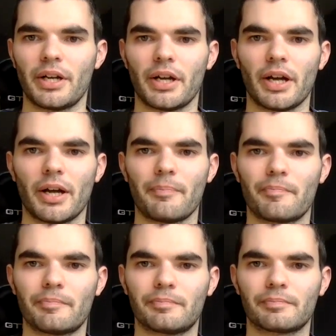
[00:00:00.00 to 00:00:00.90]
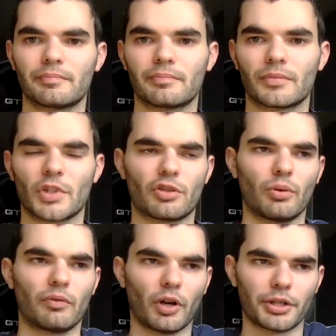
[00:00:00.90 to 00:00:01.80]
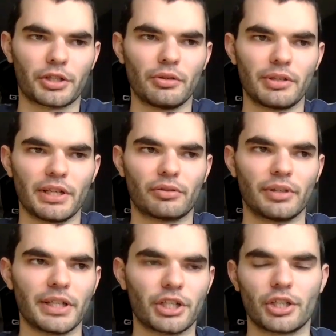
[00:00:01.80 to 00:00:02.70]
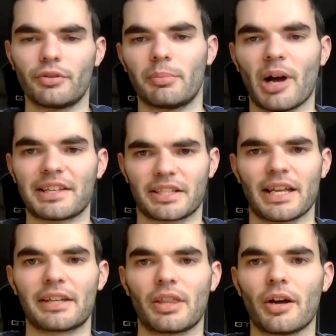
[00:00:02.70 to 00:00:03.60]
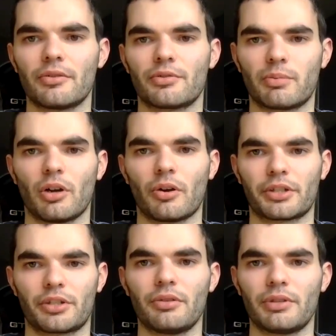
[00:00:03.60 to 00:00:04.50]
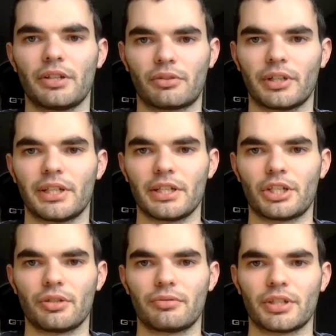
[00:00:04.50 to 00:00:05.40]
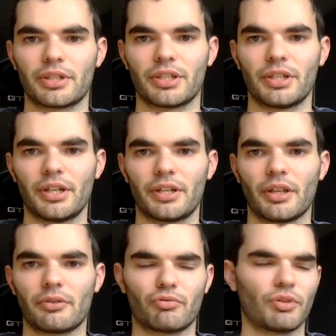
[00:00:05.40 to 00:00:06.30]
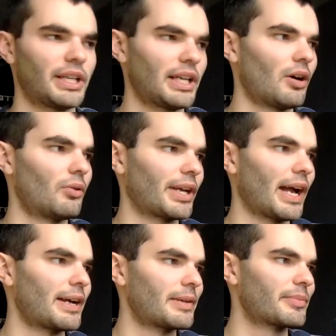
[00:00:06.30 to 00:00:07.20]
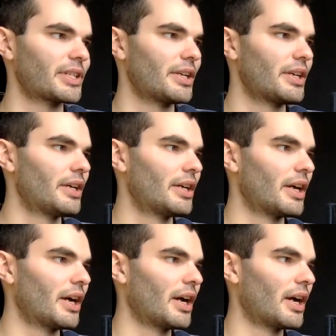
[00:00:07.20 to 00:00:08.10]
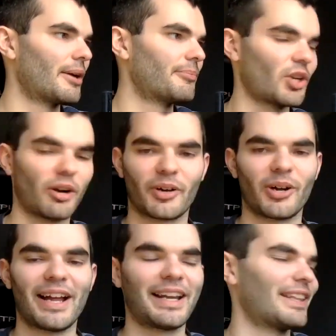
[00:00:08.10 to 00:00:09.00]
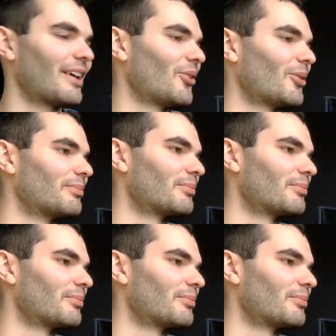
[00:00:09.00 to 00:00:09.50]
um, sort of like a 2D, 3D shooter. But as I say, those were like 2D, 3D shooters, those really old games. Sorry if I got any of that wrong,